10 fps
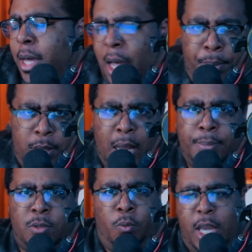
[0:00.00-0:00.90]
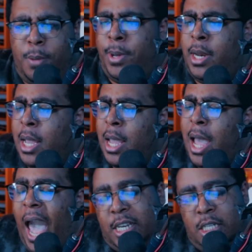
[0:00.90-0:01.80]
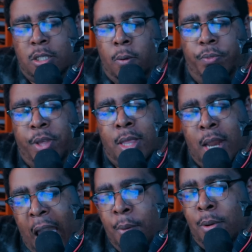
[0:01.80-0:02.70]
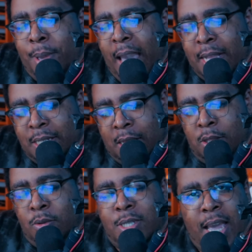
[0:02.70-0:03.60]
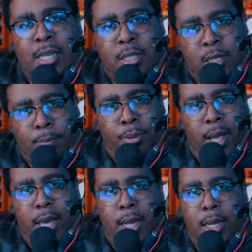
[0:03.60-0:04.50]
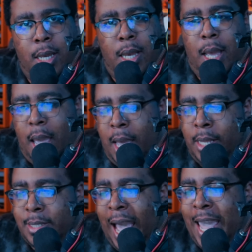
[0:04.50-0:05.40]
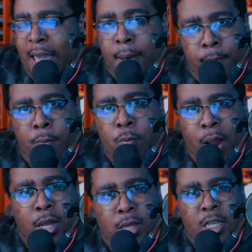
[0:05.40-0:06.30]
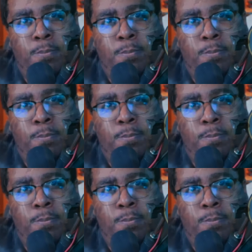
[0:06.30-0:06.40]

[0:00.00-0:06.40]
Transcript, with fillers: a couple of times a week, but I just don't think that I would be as enthusiastic to play it as I am right at this